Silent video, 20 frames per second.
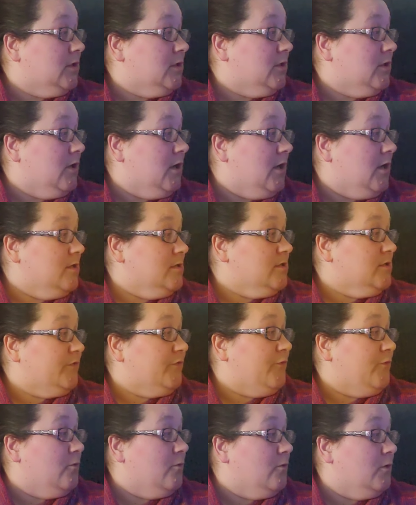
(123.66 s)
calls
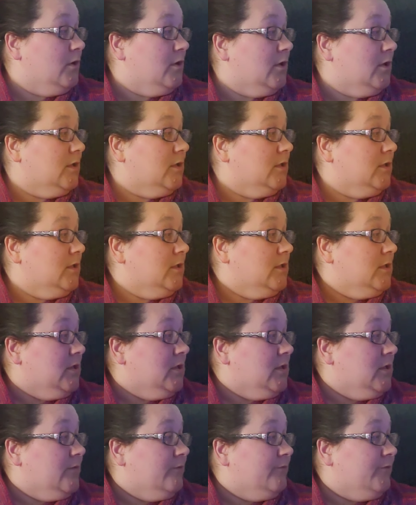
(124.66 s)
for
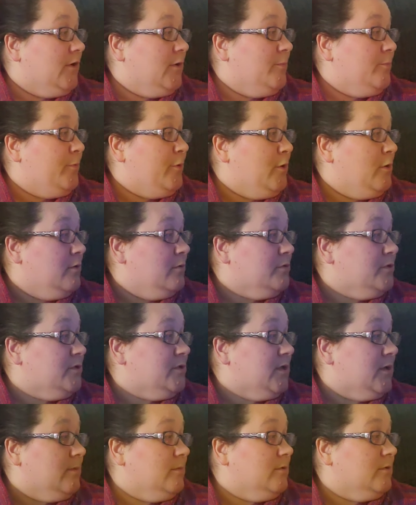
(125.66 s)
front
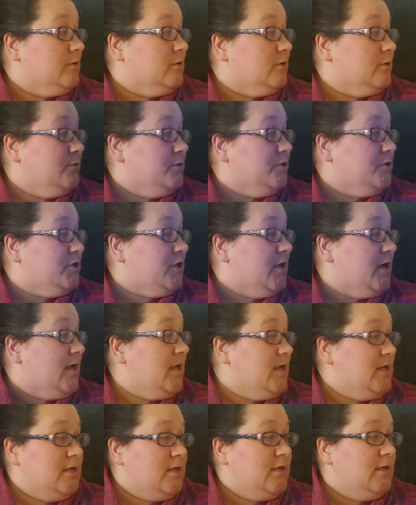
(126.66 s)
post double
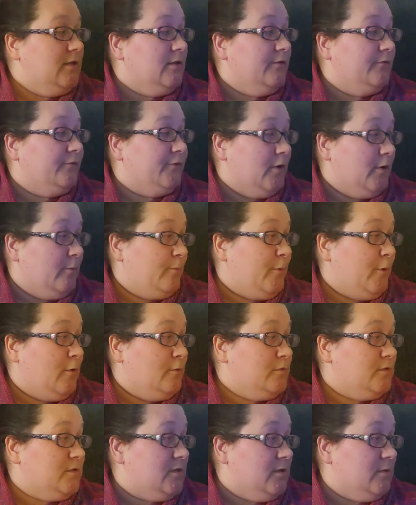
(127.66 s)
crochet in the front
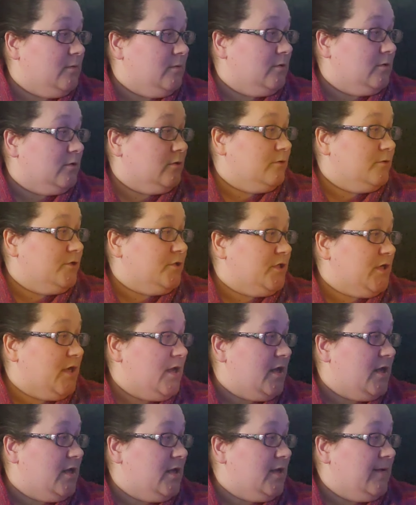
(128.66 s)
post double
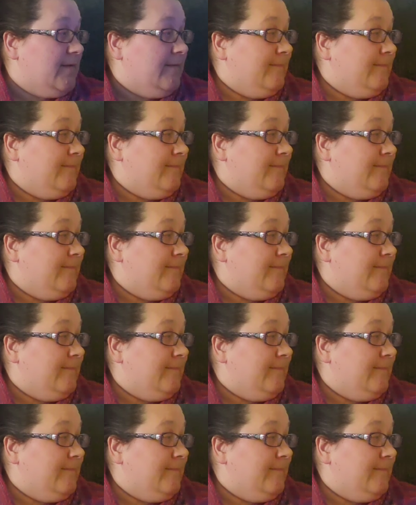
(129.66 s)
crochet.